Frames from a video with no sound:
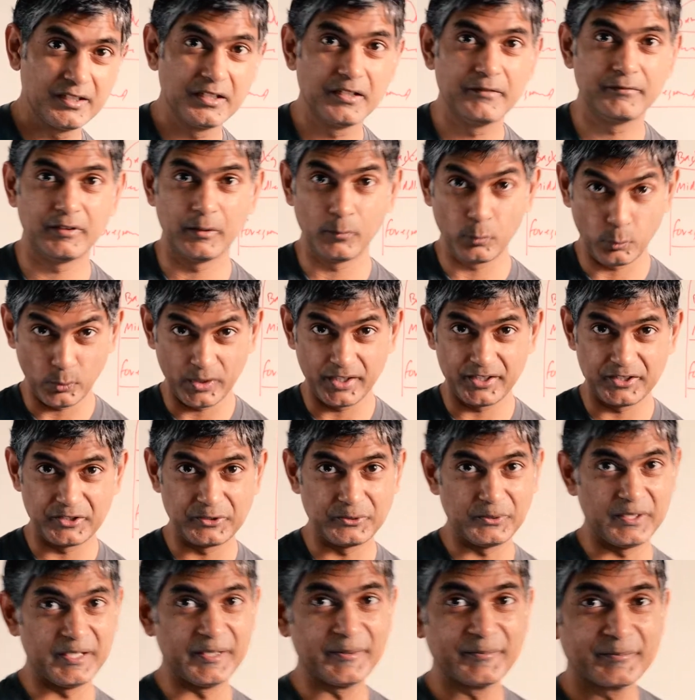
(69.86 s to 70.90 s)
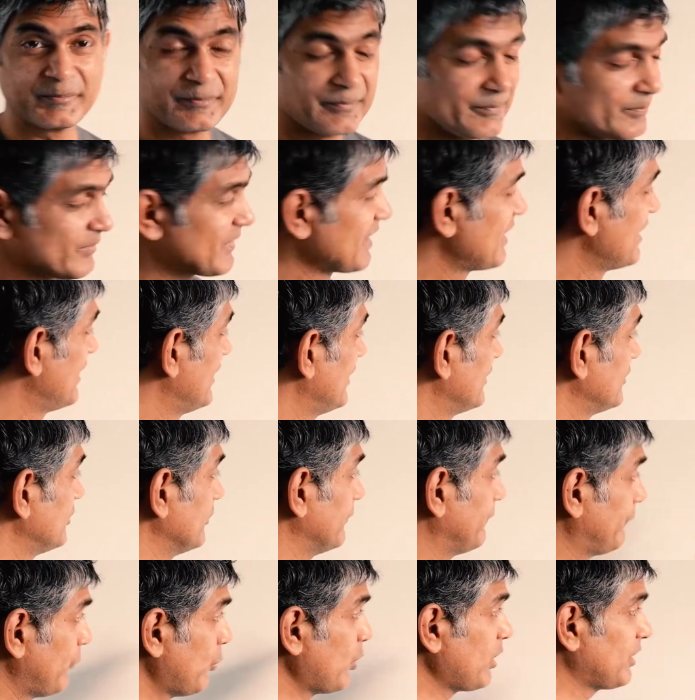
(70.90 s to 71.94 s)
from where you are. The
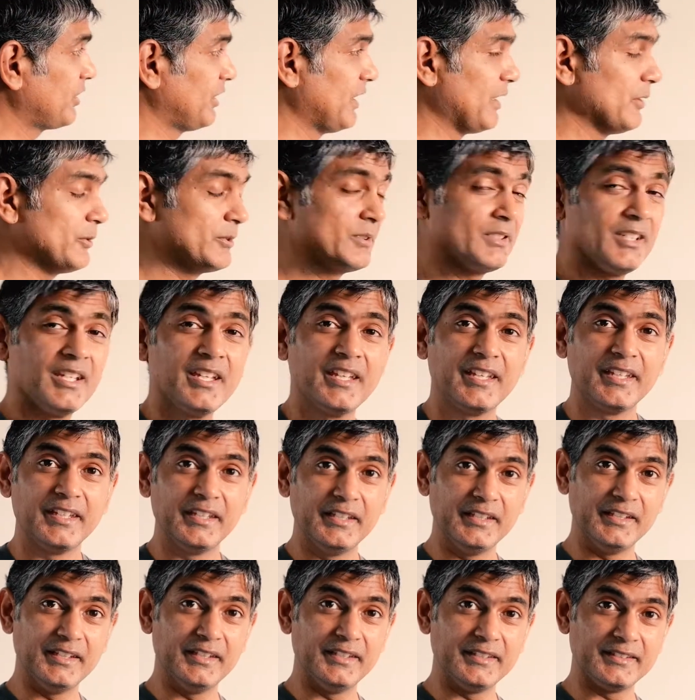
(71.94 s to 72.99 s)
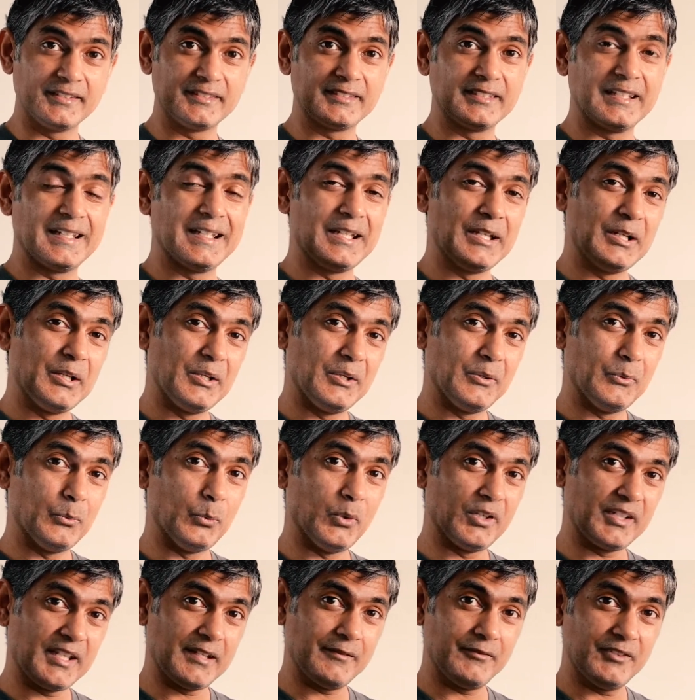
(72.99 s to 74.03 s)
foreground is
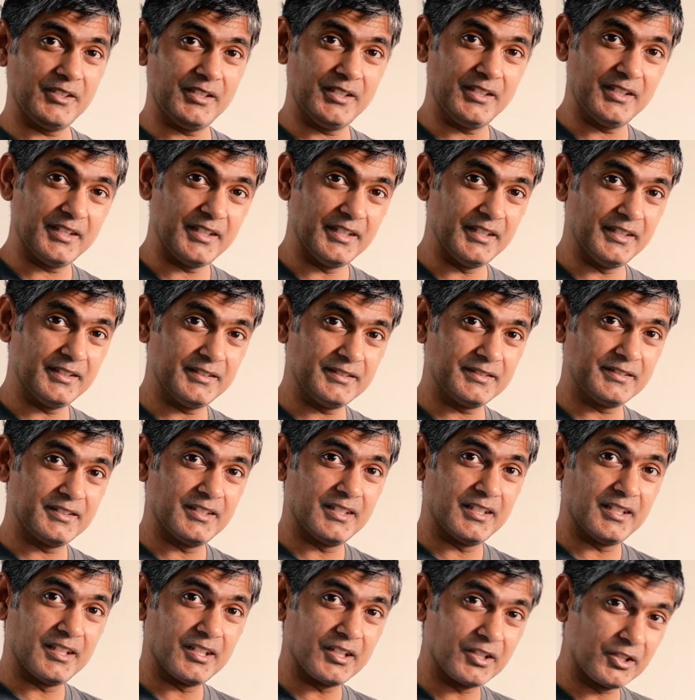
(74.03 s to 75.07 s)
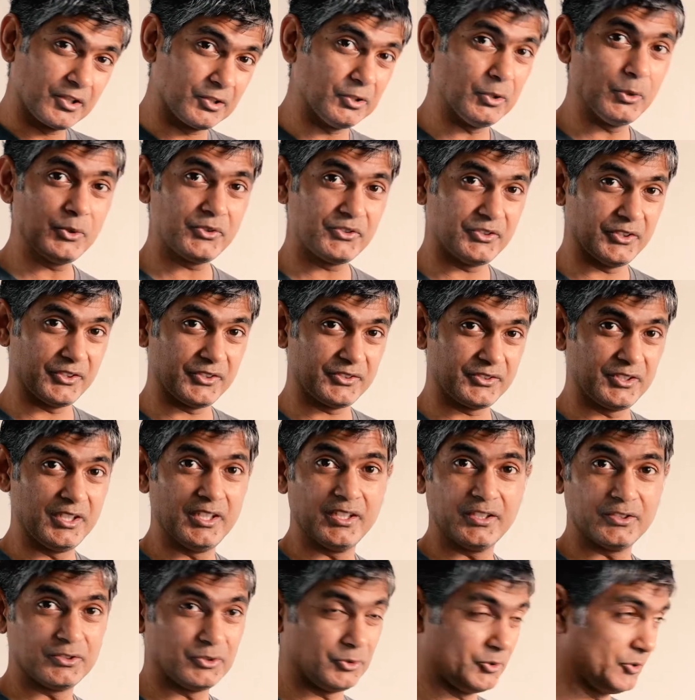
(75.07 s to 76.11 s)
whatever is closest
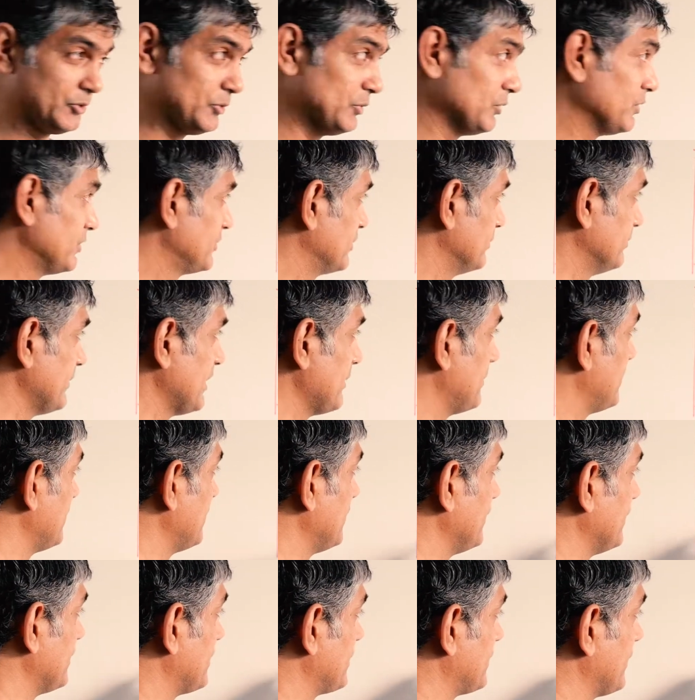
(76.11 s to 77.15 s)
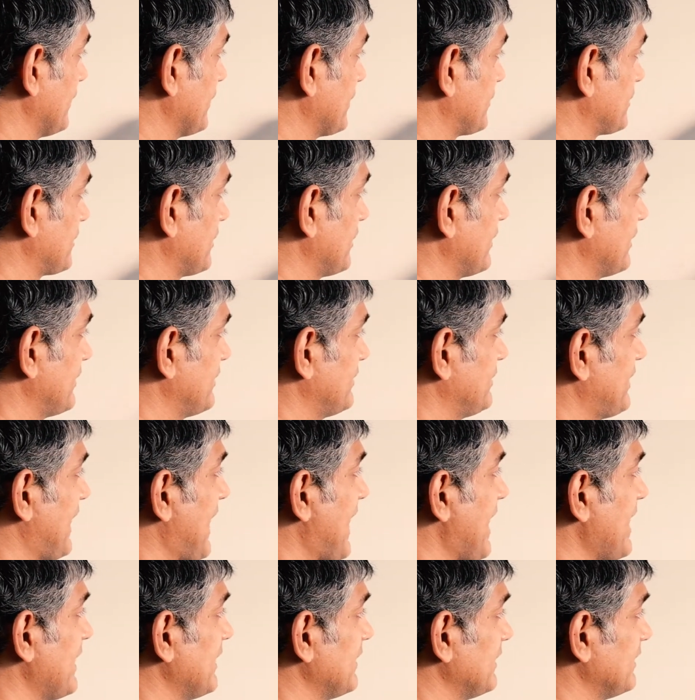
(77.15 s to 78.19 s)
to you. So maybe it's just
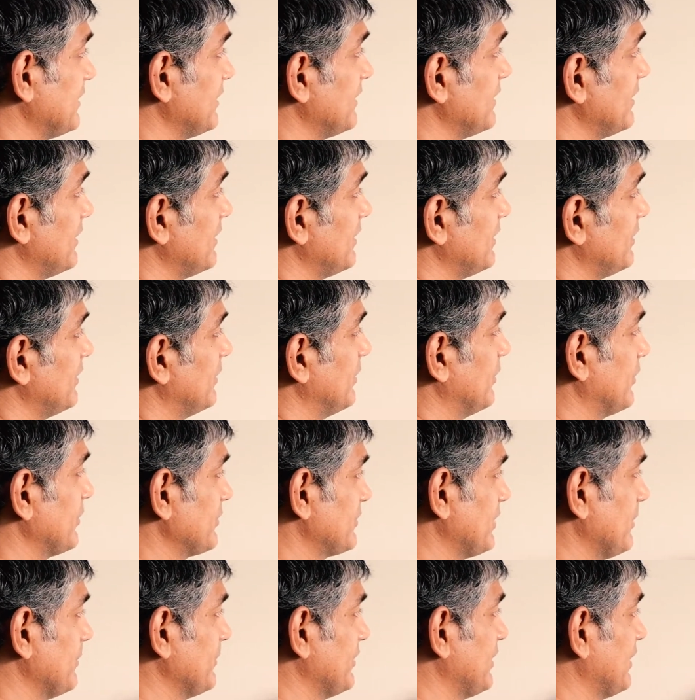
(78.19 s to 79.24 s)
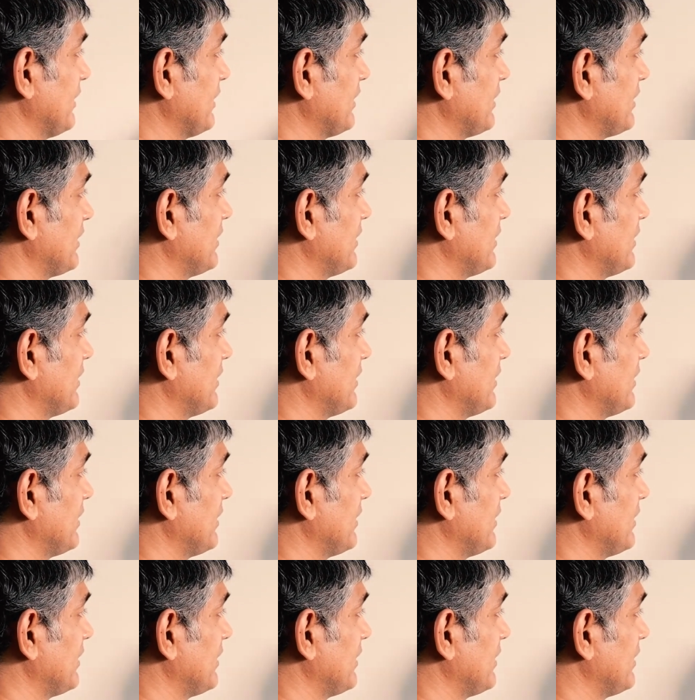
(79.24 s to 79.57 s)
sand or something.